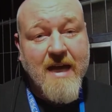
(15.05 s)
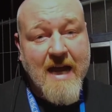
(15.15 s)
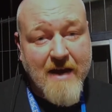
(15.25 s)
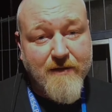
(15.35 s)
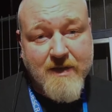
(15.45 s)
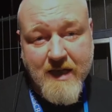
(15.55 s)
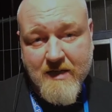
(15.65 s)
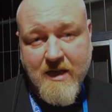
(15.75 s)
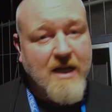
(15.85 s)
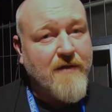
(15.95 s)
they ever
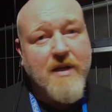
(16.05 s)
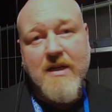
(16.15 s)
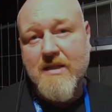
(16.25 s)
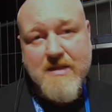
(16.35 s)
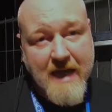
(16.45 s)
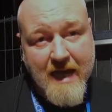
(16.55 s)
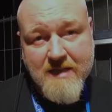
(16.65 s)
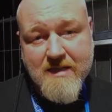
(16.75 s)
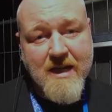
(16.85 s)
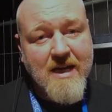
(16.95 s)
did, not even in the States.